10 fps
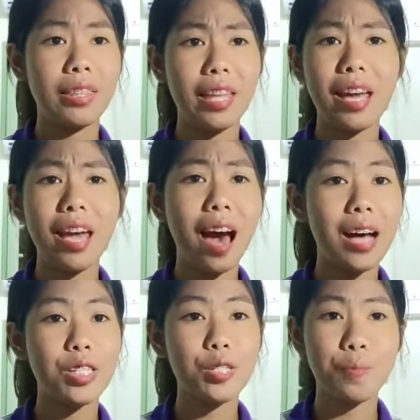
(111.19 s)
they
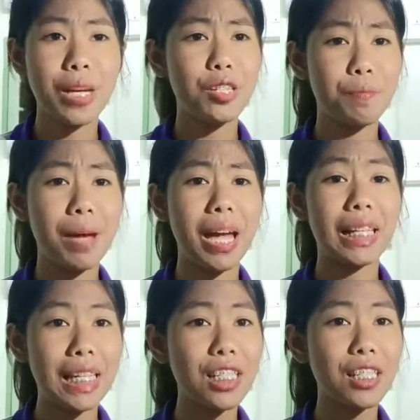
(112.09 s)
are speak
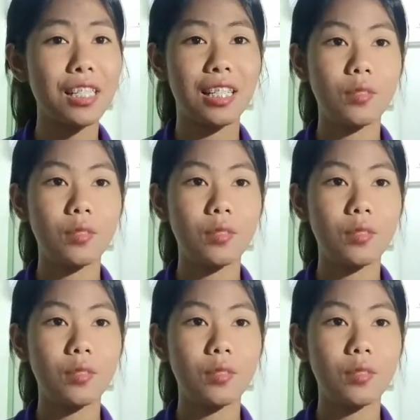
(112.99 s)
Manglish